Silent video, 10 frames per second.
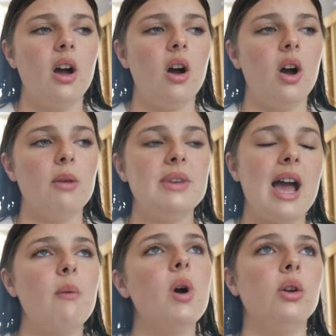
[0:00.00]
I'm
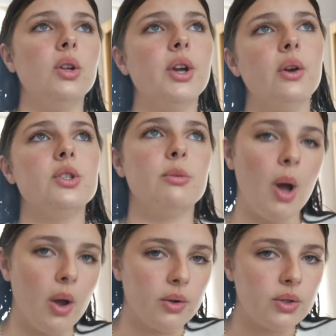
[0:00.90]
now only going to
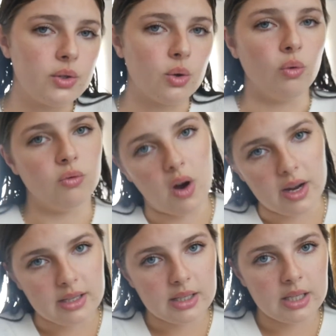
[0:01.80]
post or
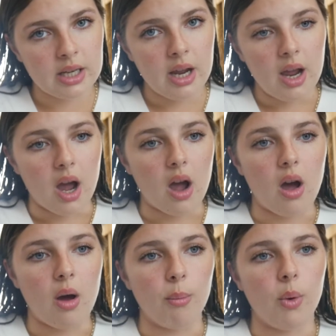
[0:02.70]
write
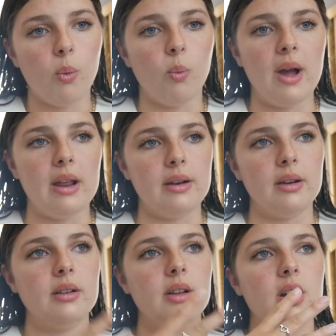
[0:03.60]

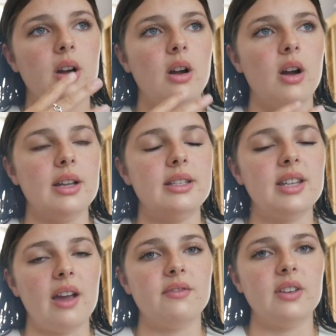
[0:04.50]
when I
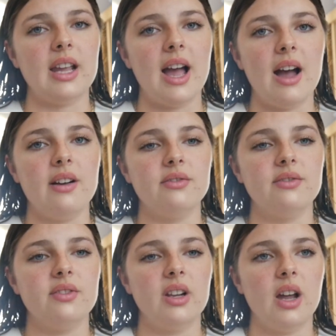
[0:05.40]
definitely
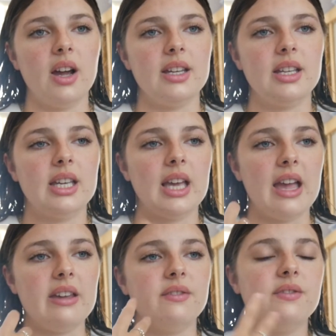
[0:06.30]
have like
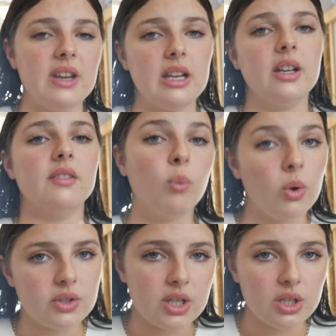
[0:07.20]
a feeling of
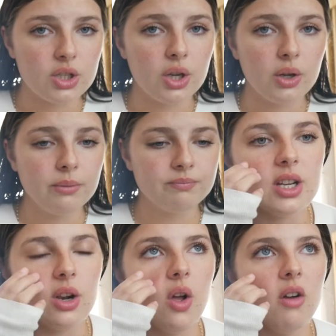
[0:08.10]
wanting to.
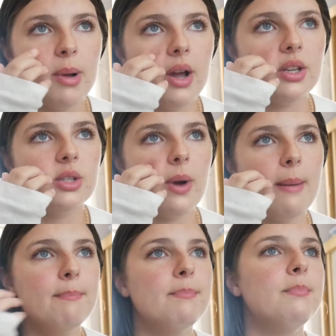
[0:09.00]
You know, a lot of posts
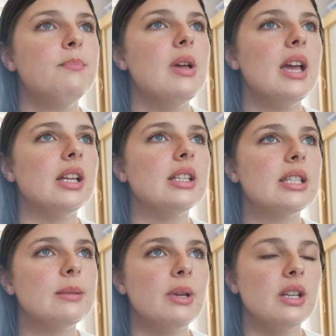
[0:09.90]
where
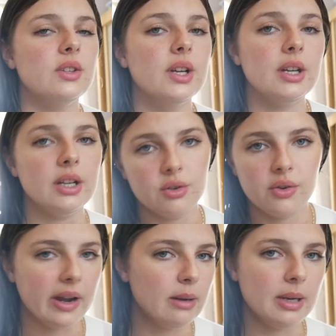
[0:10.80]
it's been
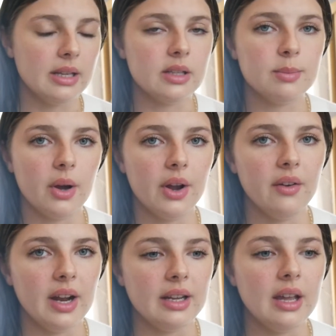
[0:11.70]
incredibly
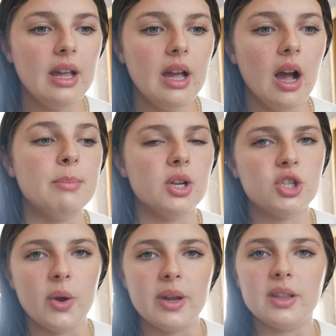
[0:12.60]
inspiring. People are
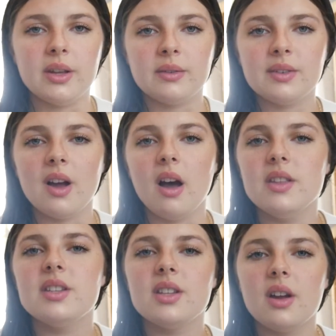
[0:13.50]
showing the
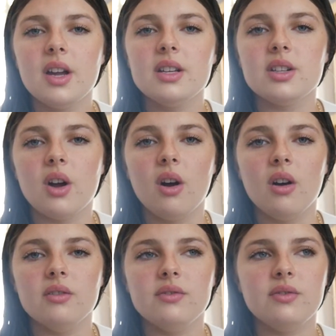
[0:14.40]
other side
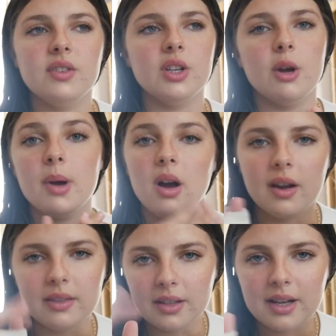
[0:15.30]
of, you know,
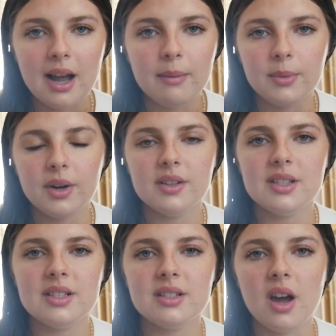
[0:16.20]
behind the camera
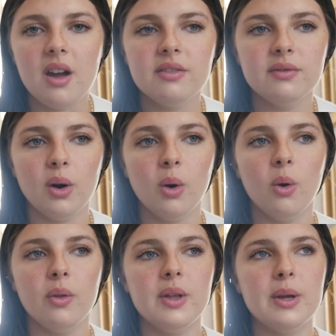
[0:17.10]
and stuff,
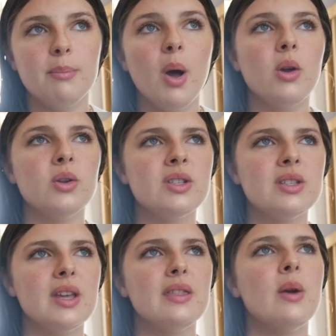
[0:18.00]
or the posts
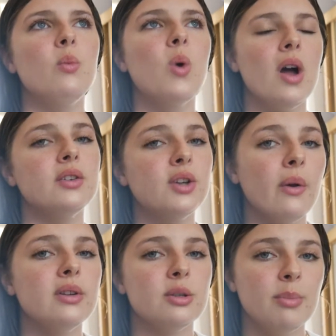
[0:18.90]
that they weren't
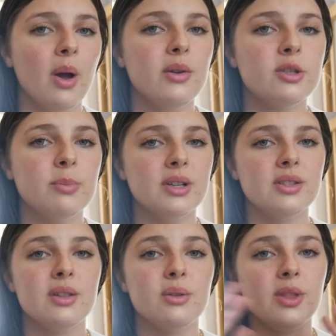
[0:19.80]
going to post because
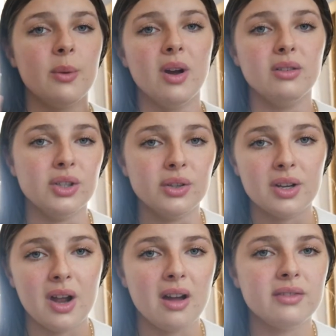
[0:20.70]
they thought they weren't good
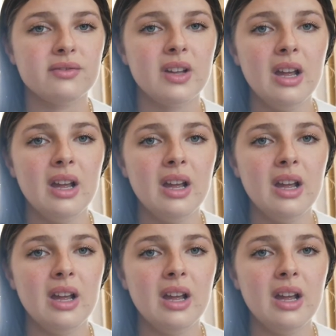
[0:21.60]
enough,